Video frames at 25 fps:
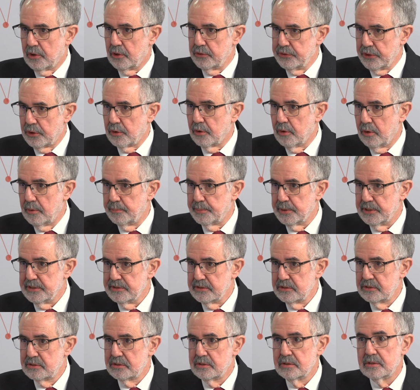all the
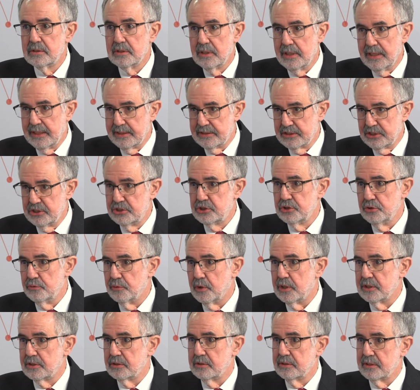companies, electricity,
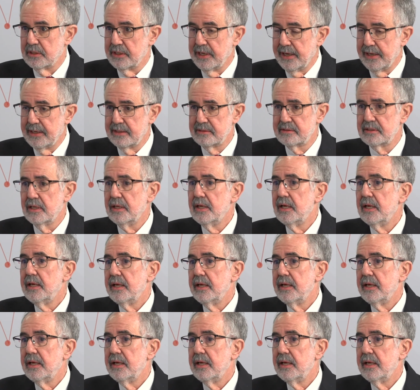water and gas,